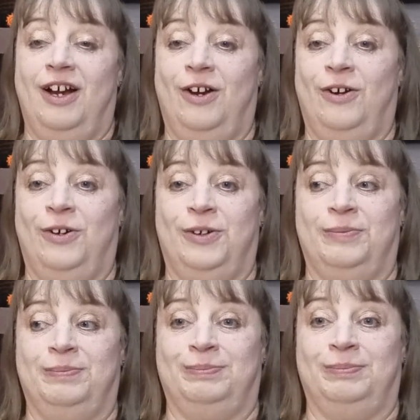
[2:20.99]

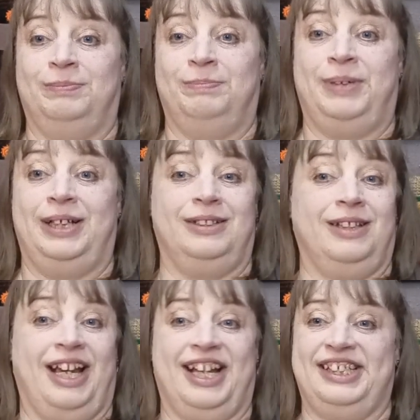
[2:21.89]
But
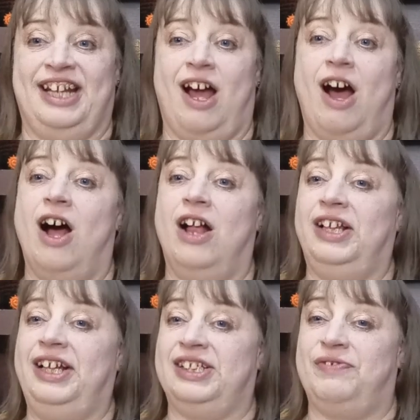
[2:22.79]
like I said,
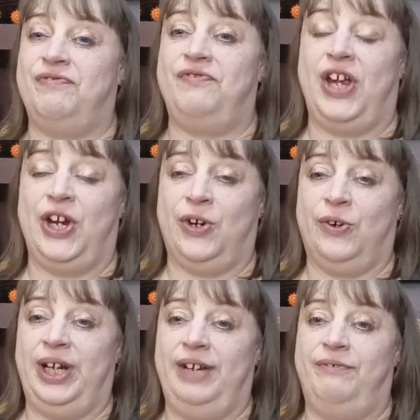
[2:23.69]
Ollie is
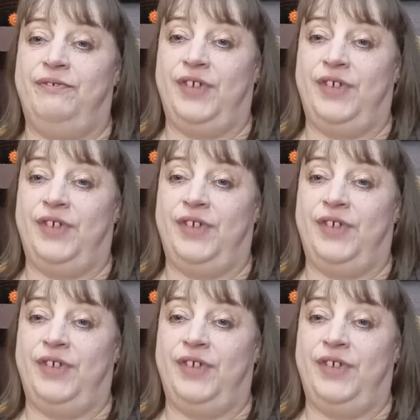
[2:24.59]
very,